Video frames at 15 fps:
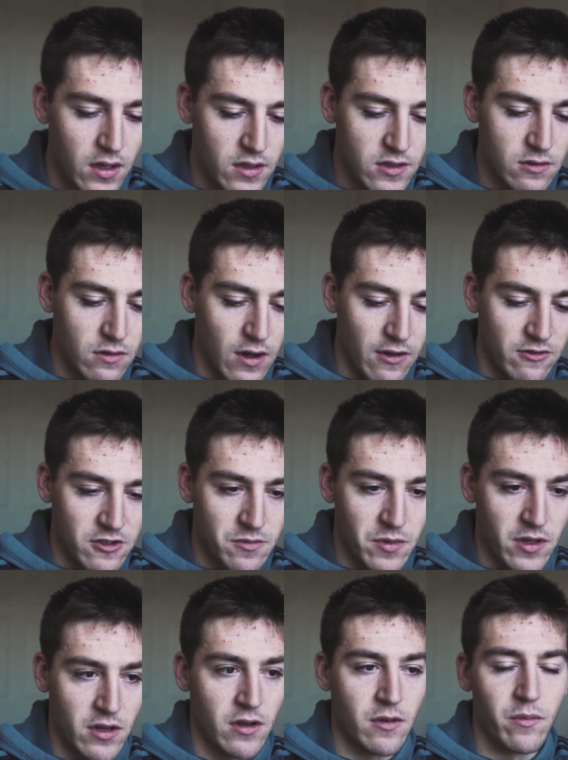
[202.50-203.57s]
So I've just
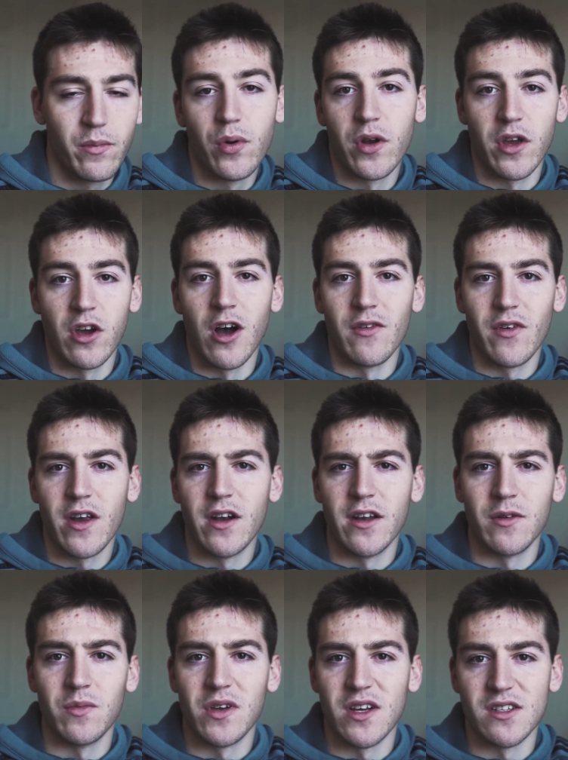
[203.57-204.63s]
been putting off
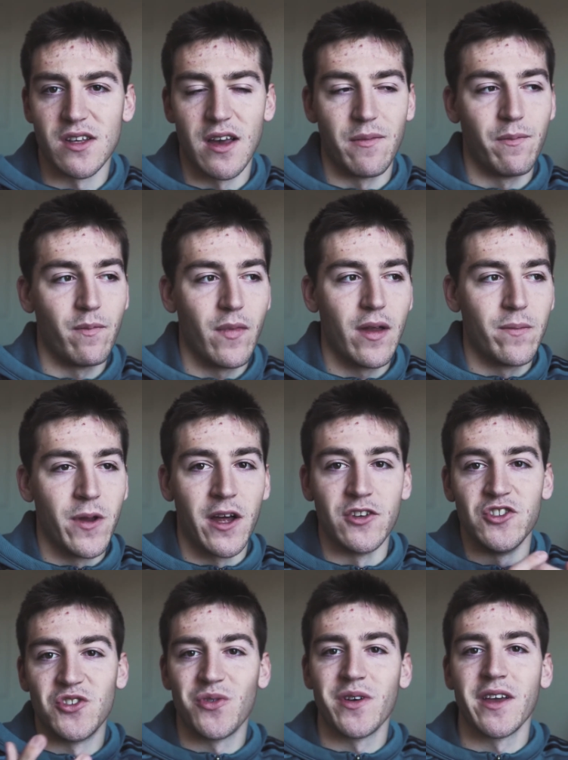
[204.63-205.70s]
editing because I'm not
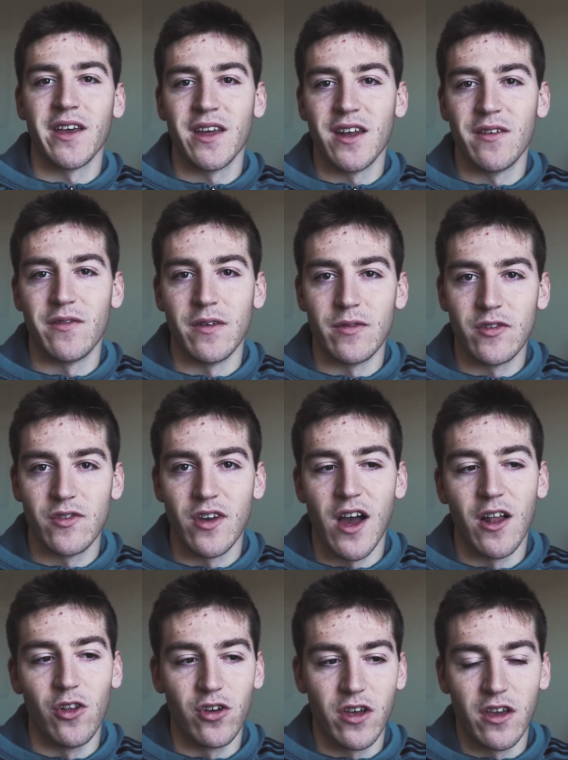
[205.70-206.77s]
enjoying it if it's
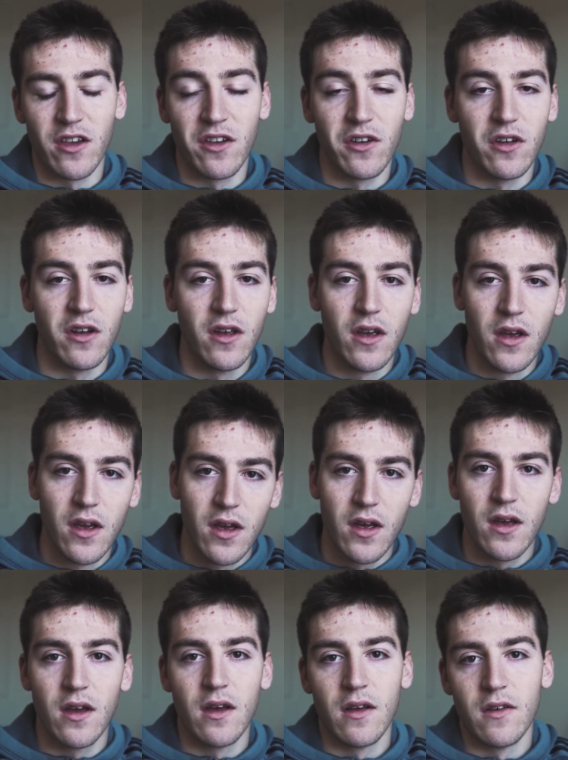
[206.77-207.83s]
not looking good.
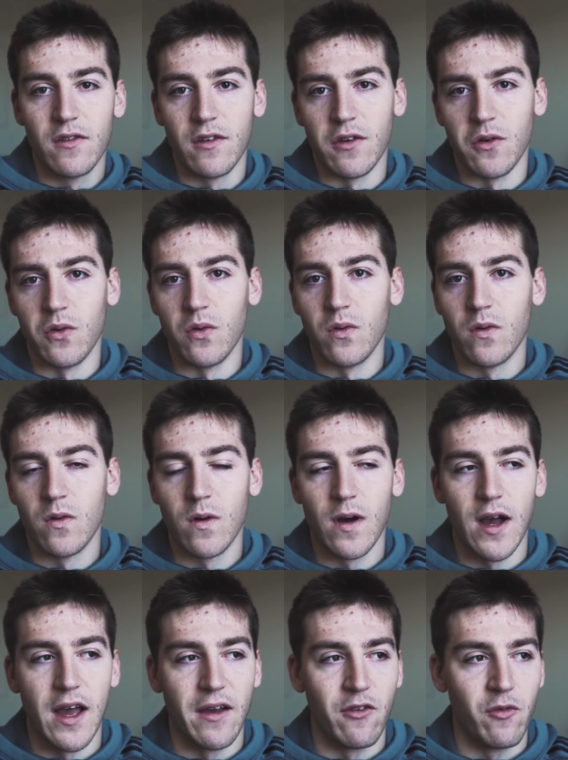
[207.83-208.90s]
So
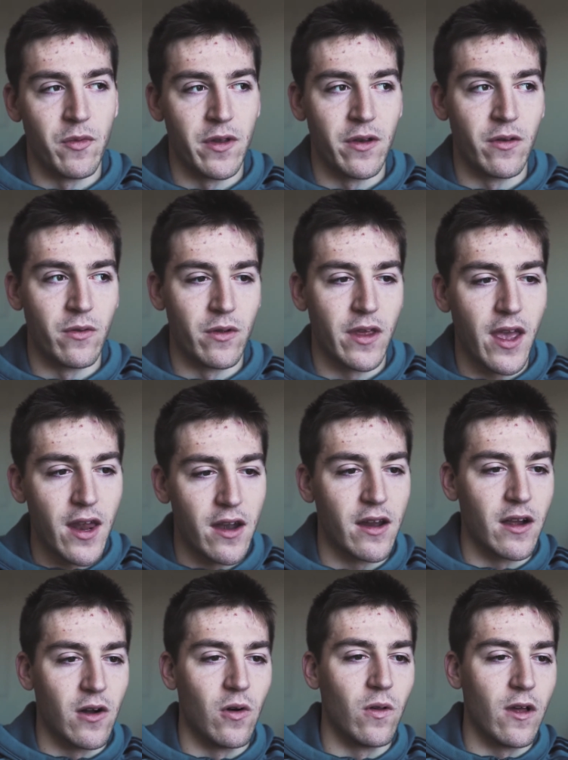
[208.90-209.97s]
I haven't been really editing
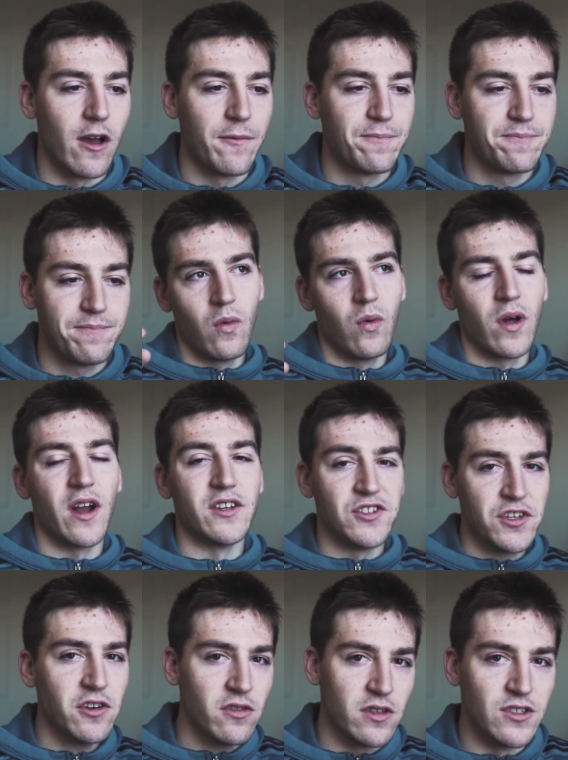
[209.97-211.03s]
a whole lot. What I
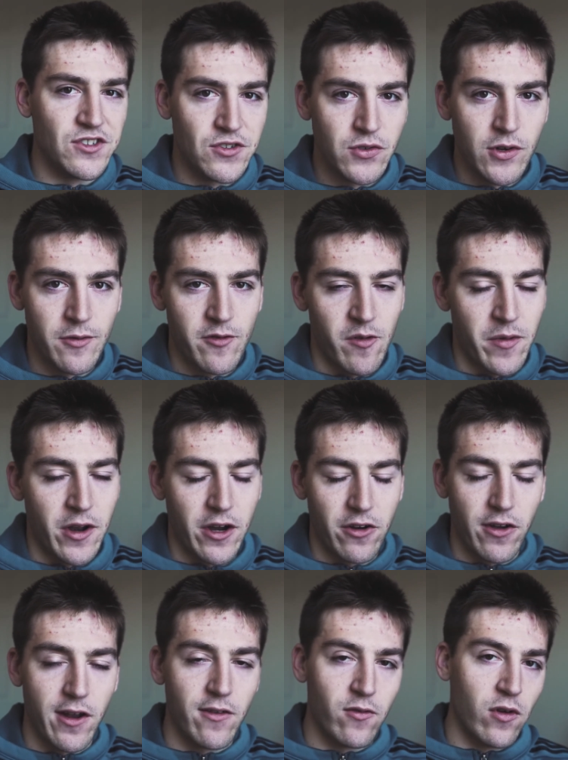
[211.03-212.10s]
generally do if I'm in a
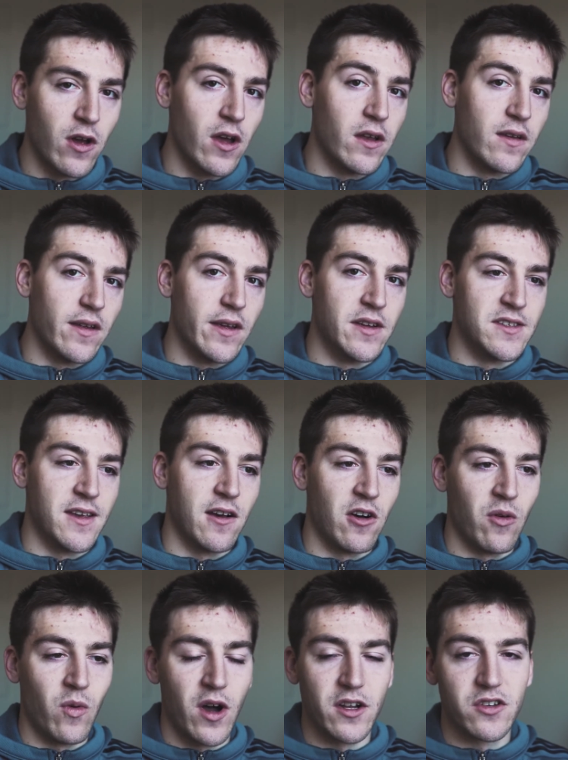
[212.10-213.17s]
creative rut is
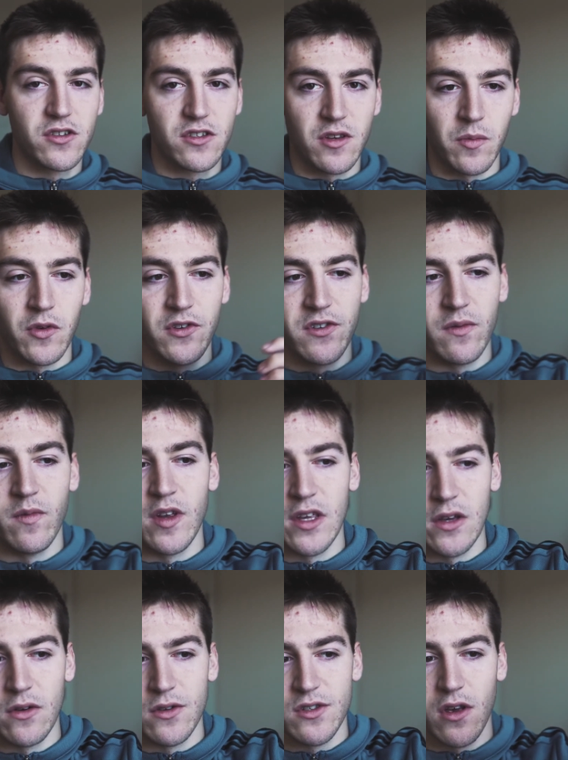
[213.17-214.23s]
I'll watch some YouTube
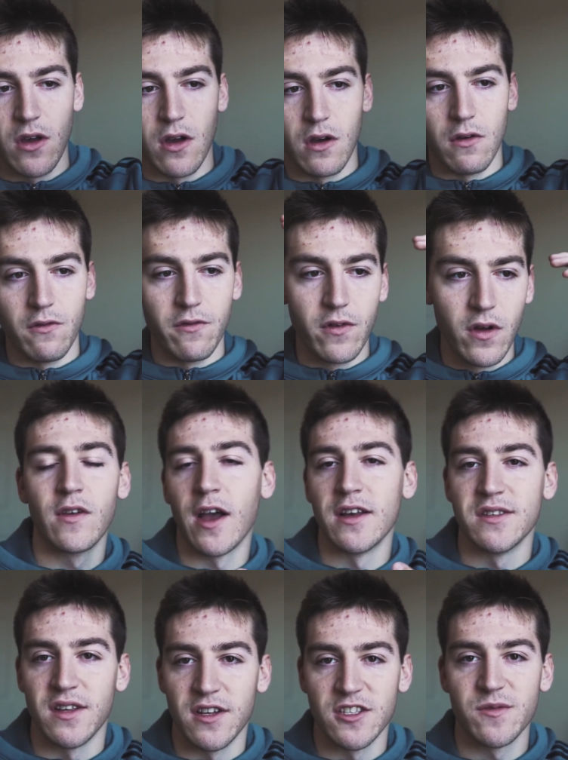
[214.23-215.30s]
videos of
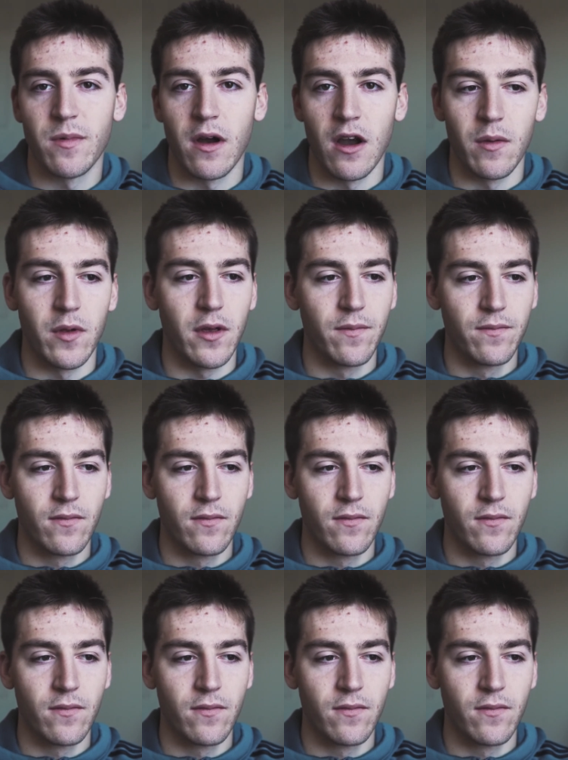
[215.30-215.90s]
guys that inspire me.